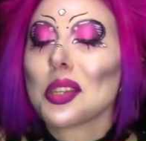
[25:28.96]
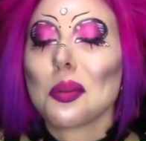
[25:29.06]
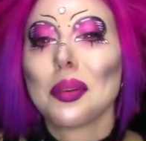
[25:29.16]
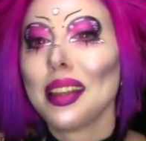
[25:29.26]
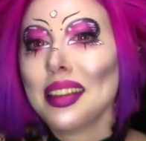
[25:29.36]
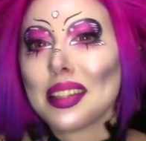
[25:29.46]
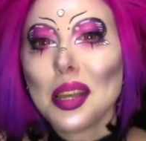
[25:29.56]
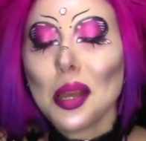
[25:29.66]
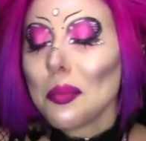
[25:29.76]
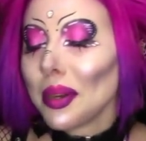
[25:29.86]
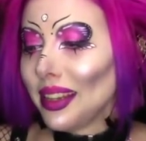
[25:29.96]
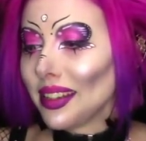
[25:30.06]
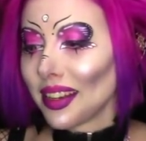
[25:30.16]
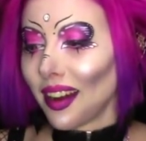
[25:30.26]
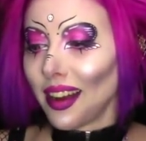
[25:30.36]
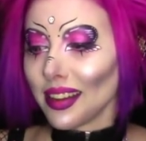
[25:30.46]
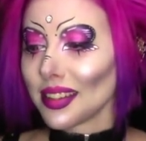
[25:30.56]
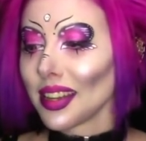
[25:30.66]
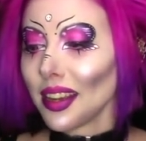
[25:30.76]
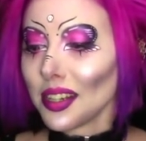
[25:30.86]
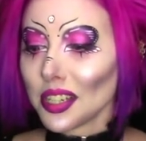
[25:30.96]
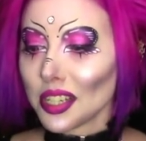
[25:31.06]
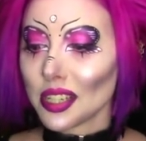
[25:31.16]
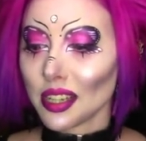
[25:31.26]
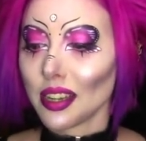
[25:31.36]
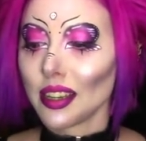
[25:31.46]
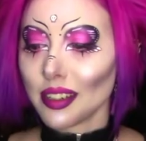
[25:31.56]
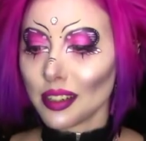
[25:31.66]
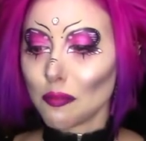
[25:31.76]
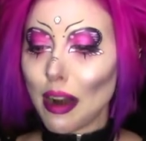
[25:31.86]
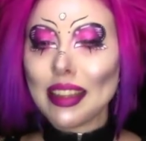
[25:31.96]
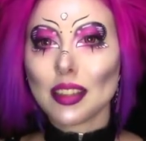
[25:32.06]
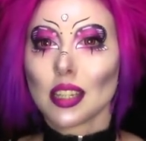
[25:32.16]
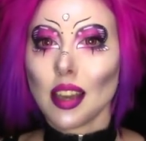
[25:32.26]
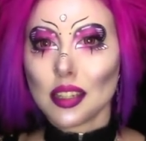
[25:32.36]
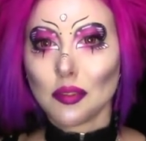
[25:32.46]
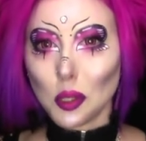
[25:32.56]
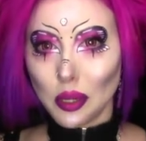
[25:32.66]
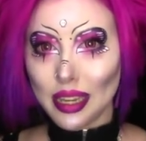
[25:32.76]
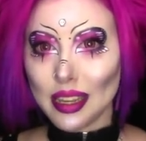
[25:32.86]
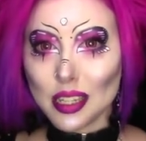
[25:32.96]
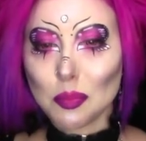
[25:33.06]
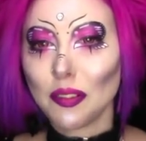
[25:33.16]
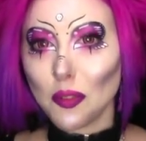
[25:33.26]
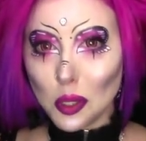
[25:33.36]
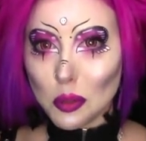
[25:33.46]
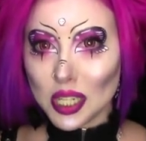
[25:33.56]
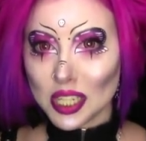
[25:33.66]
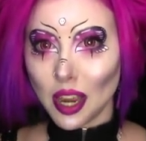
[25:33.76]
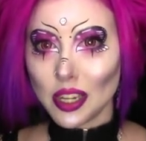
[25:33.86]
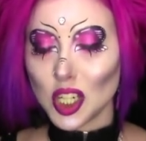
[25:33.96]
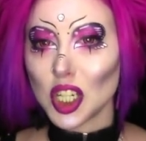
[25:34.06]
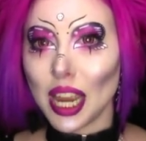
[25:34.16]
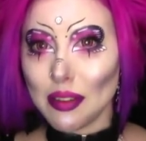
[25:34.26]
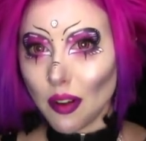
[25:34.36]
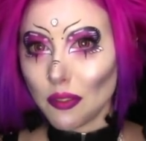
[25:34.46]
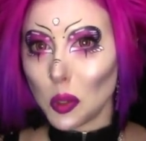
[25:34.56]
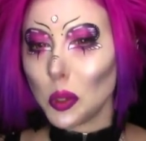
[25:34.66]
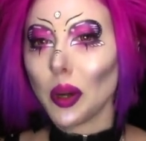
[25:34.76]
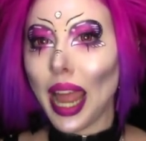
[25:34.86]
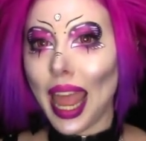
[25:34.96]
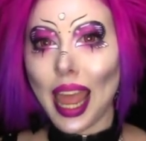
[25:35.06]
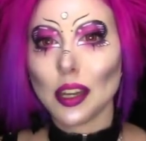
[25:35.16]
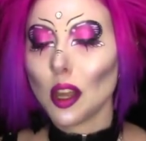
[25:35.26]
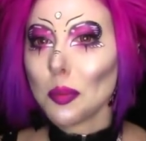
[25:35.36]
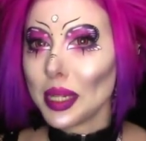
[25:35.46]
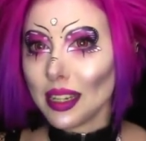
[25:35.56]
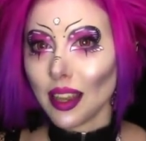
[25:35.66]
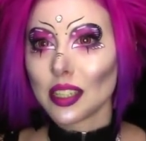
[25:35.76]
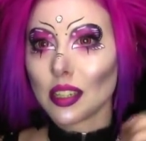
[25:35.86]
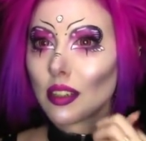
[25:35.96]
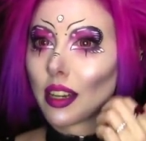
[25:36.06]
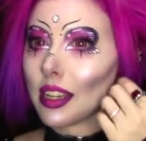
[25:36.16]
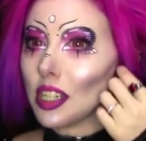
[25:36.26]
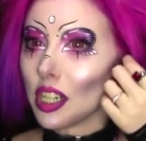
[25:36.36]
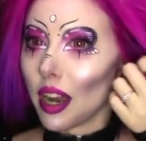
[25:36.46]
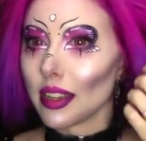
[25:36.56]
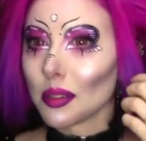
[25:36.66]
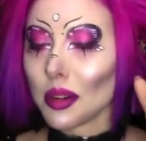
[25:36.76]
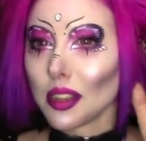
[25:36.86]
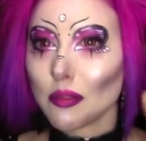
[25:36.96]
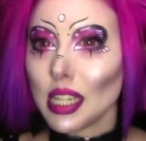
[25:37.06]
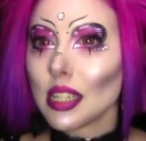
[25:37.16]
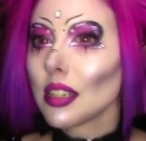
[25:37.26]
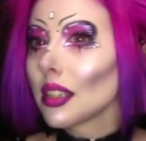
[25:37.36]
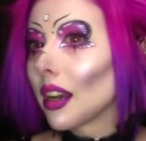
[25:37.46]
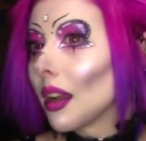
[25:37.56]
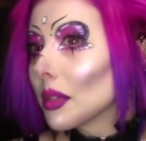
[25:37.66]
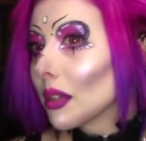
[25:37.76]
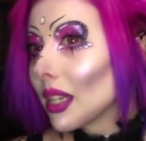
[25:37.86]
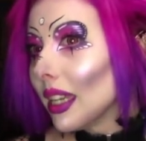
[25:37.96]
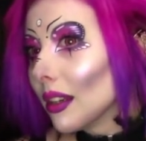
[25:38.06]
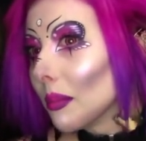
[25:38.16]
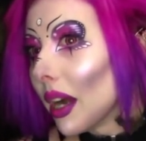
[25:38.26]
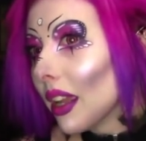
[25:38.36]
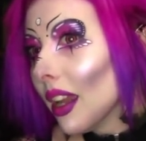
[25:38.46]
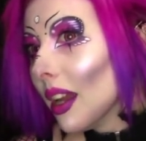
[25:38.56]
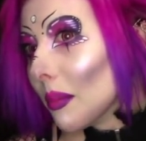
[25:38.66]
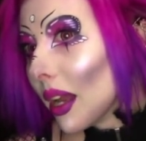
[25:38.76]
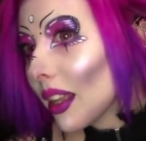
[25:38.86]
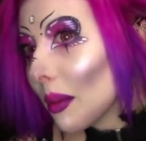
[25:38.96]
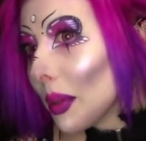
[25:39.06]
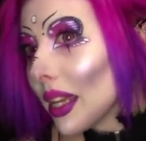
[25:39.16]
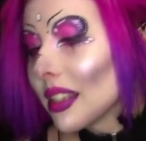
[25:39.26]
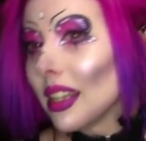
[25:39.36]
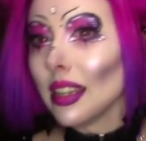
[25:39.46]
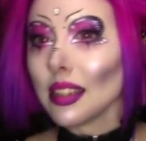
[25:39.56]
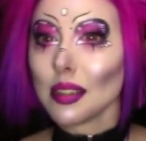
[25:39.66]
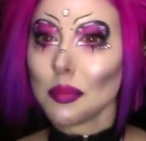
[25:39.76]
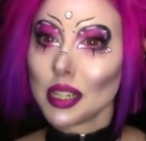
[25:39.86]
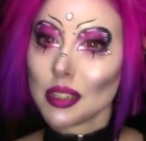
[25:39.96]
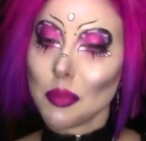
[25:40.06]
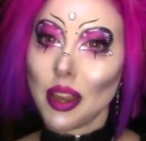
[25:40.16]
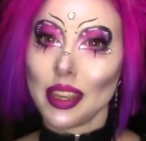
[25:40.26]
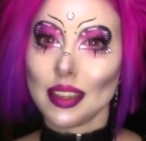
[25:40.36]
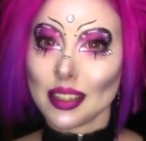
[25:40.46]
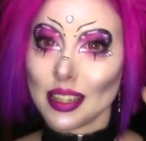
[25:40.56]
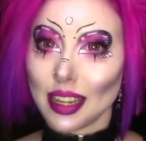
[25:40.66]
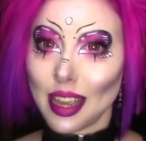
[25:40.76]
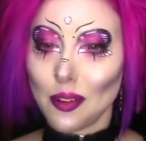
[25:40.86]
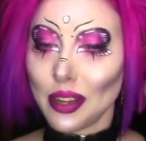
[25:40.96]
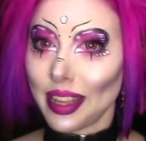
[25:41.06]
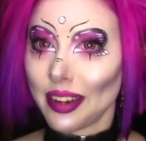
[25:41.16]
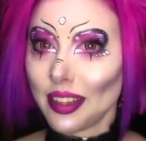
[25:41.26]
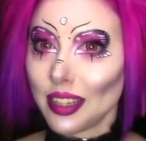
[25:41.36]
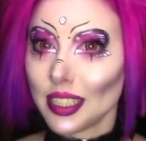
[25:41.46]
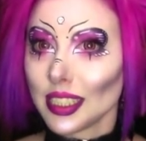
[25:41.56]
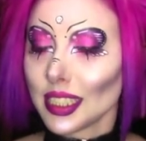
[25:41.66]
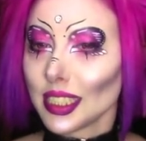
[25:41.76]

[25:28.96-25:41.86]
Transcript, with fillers: So please guys, just rate the size of your ears before you decide to shave off all your hair. Nobody likes to look like a jug. It's one of the reasons that I'm so keen on my little pixie ears, is because my ears stick out, and I